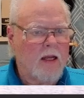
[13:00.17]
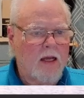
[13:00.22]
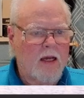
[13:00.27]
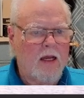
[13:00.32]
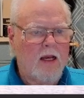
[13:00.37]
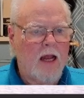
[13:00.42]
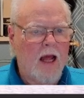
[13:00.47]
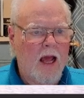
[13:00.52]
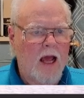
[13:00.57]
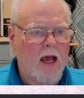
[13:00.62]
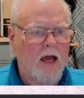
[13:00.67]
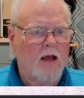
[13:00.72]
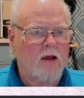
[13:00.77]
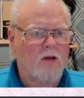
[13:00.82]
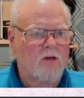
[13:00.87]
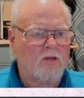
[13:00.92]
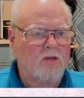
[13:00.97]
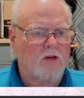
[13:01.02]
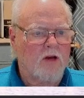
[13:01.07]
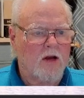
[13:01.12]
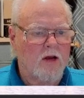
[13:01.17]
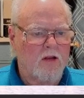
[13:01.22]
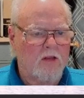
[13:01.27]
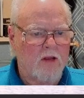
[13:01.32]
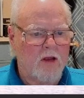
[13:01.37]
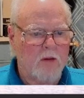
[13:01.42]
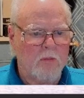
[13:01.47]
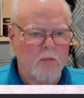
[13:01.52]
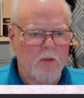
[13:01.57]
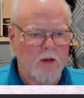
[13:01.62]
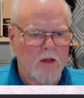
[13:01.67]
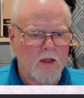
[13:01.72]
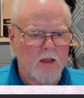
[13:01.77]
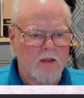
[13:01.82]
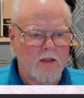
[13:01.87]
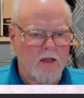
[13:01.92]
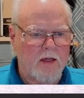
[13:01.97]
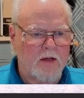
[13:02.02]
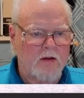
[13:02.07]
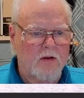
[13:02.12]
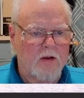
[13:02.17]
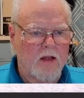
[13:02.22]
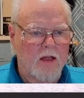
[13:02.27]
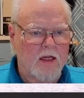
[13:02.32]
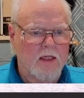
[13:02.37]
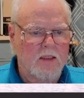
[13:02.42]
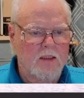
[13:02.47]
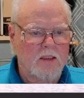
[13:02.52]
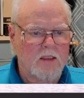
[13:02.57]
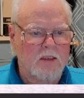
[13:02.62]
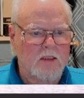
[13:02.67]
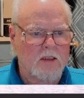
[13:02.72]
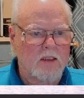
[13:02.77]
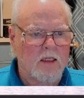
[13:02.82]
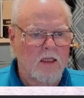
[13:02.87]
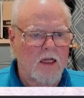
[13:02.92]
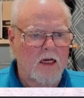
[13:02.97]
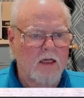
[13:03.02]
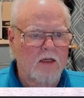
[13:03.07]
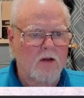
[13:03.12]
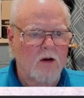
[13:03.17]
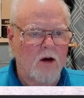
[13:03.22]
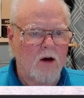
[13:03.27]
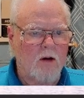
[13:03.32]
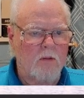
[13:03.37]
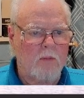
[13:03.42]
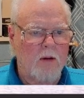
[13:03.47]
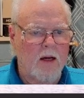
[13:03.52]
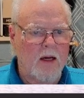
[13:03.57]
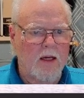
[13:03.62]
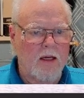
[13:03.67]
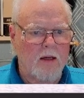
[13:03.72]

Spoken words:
it has the ability to like just select all my